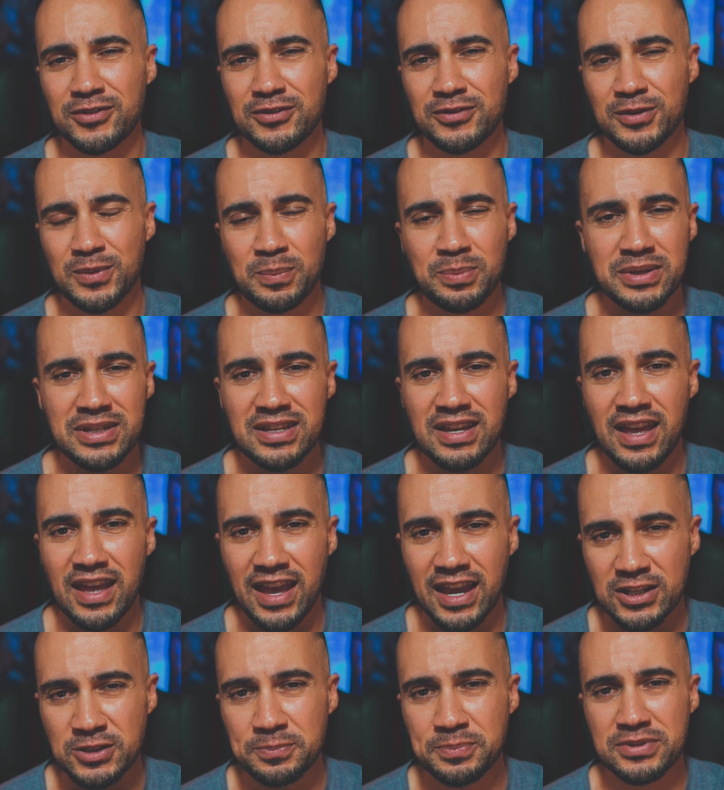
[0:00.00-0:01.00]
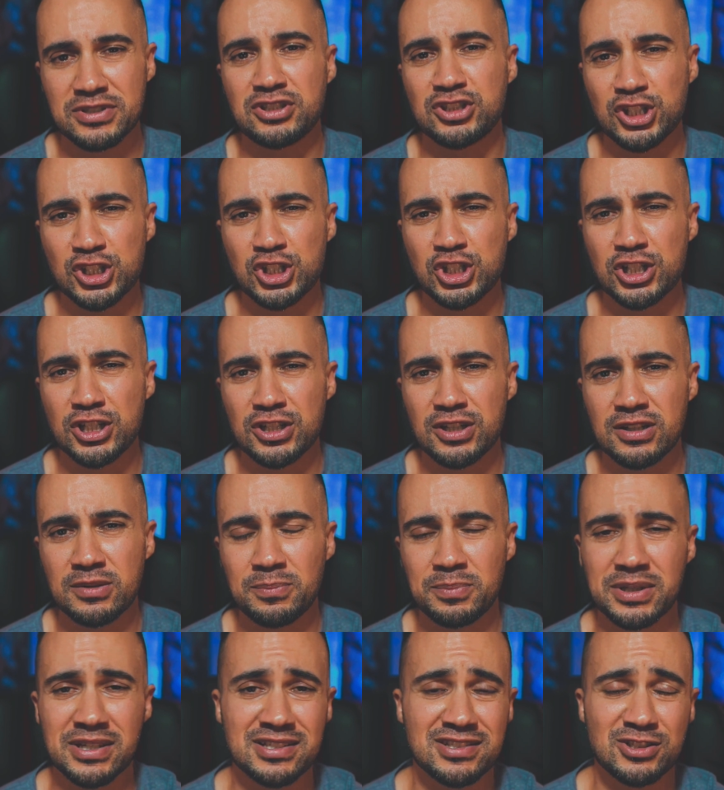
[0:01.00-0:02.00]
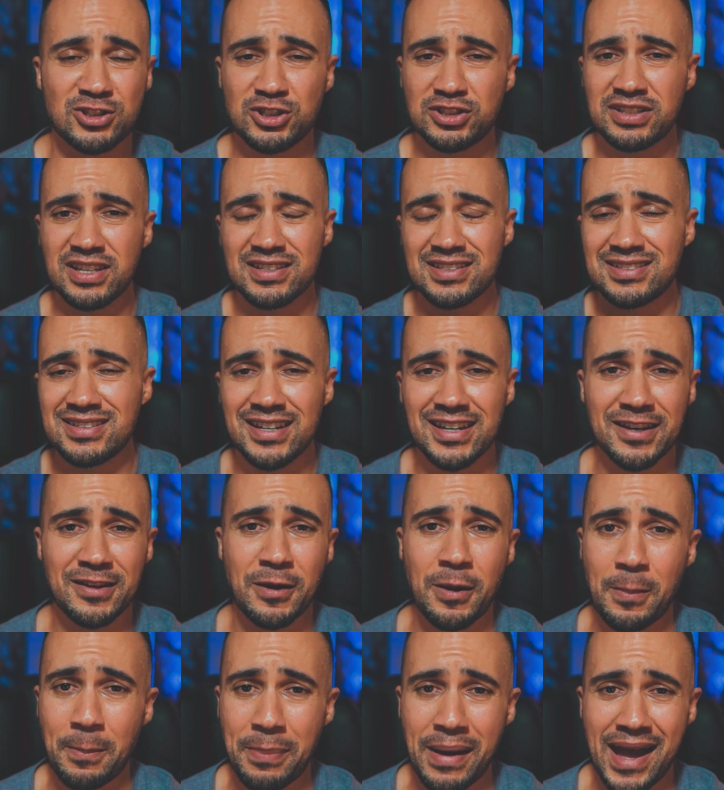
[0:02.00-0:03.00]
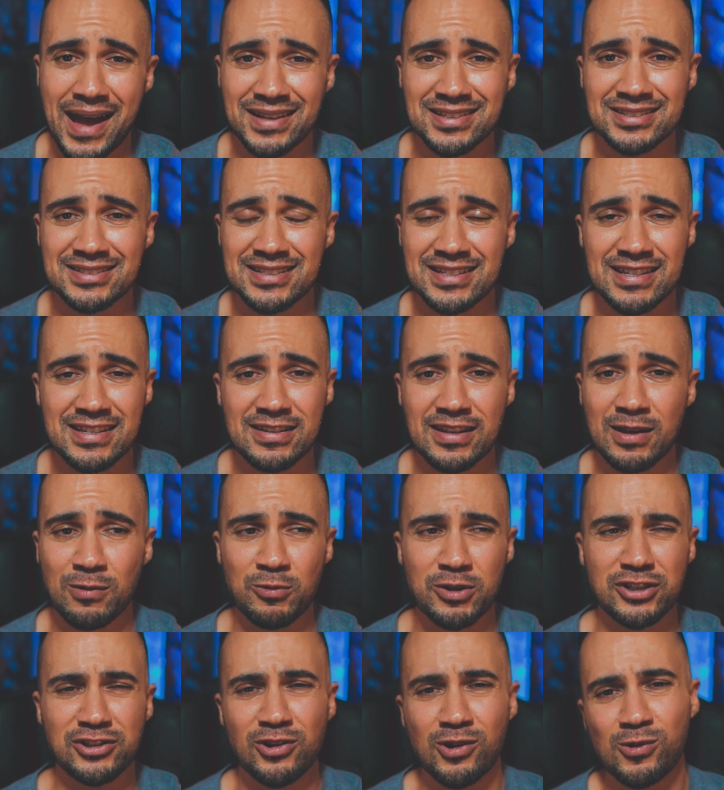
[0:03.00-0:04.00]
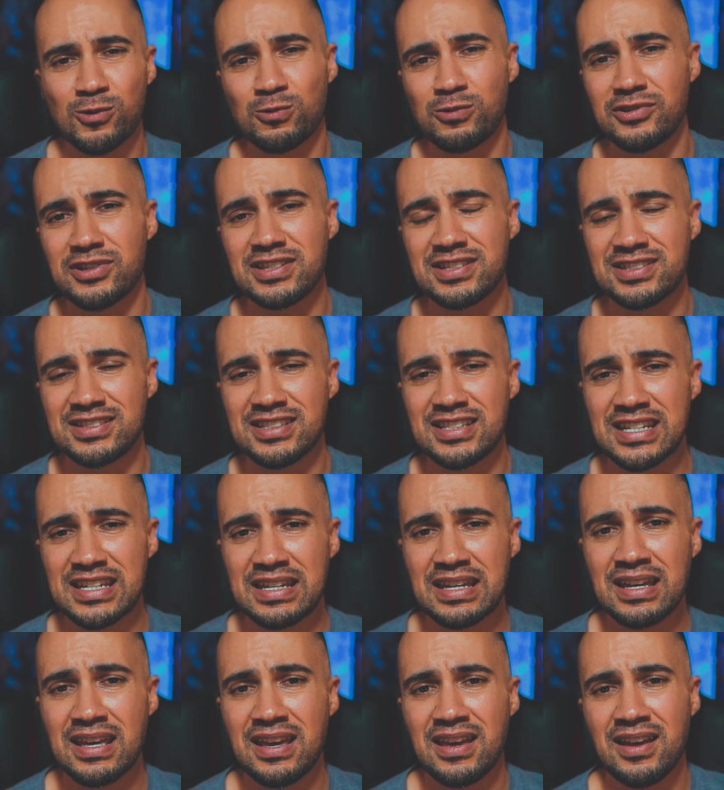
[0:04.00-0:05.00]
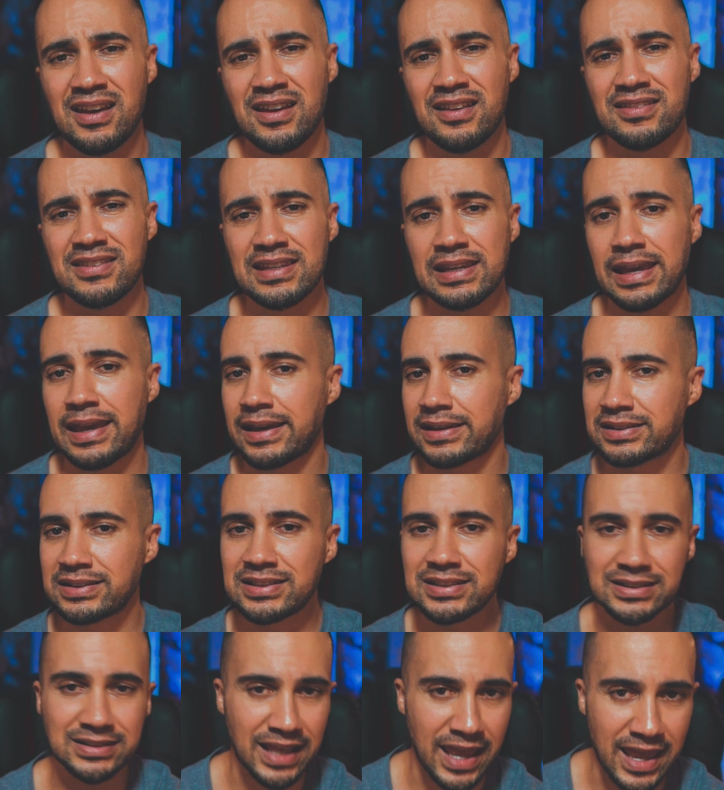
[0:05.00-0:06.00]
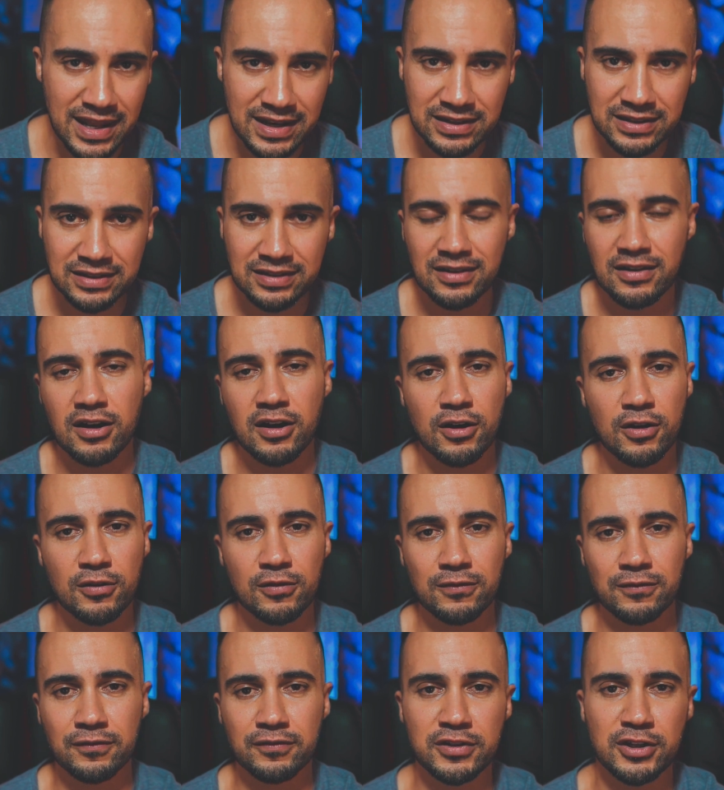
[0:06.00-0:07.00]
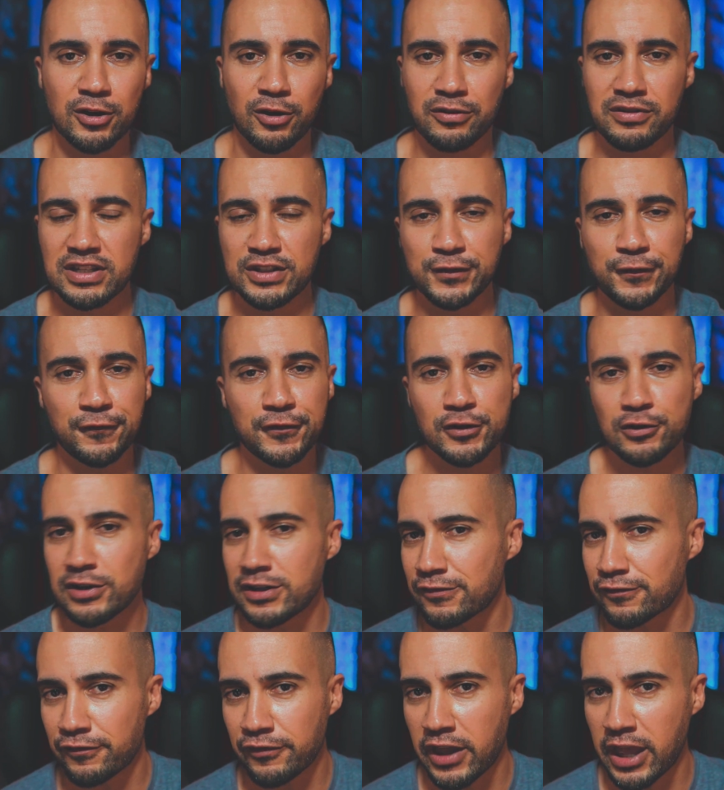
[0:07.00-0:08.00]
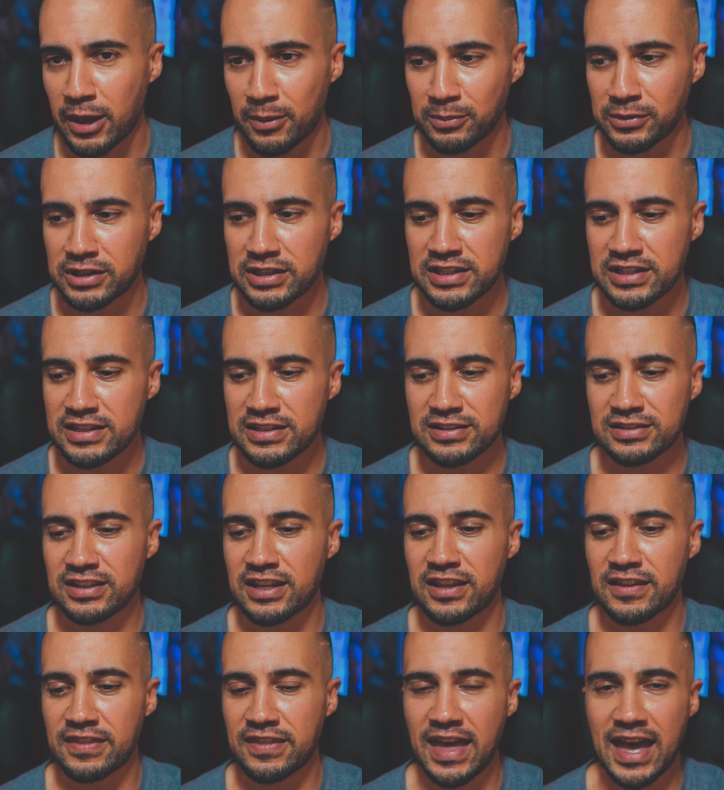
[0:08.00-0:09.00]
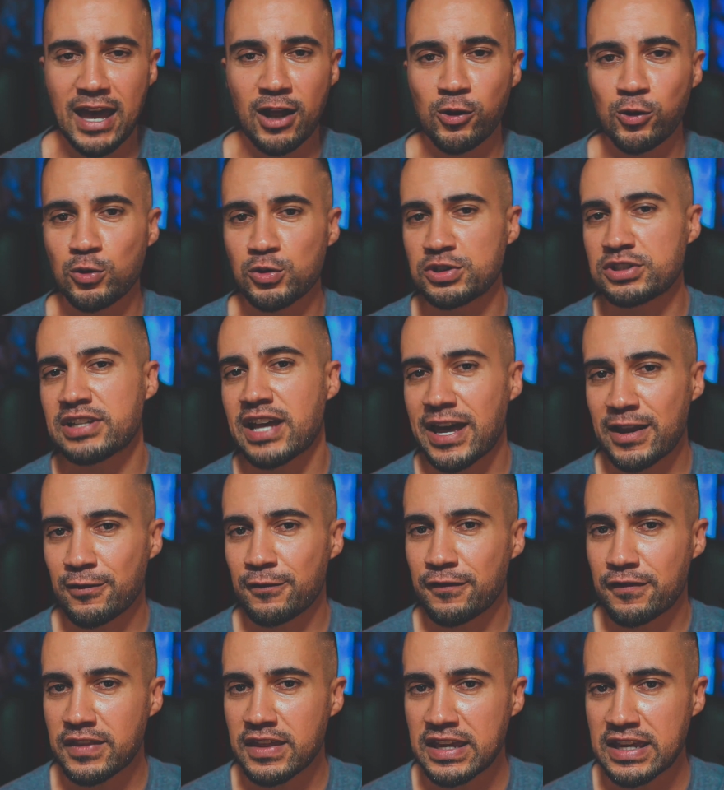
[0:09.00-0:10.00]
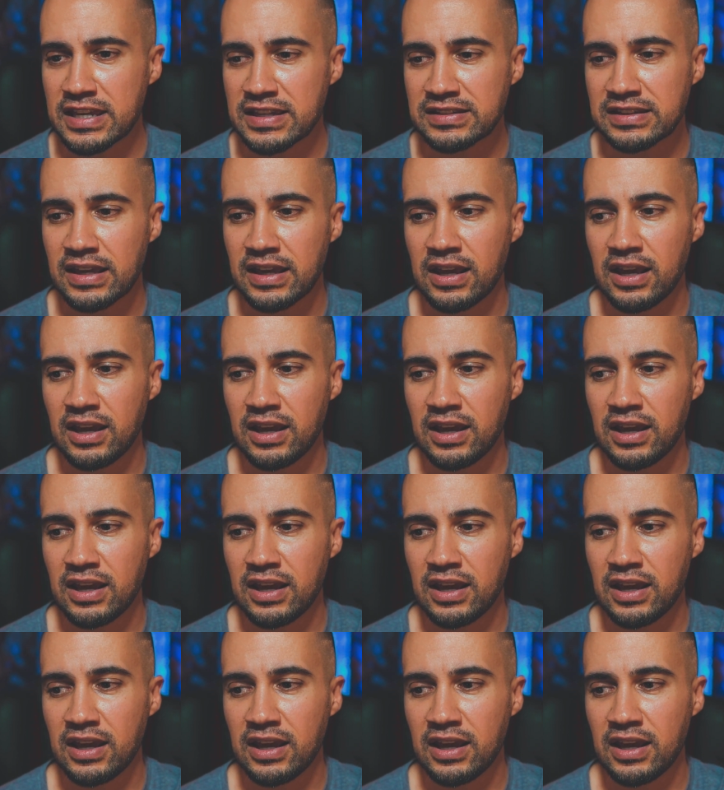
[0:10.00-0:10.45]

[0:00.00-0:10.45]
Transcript: to be exposition because it just gets taken a back seat, and we don't really see the extent of, you know, these feuding families and that whole side of things.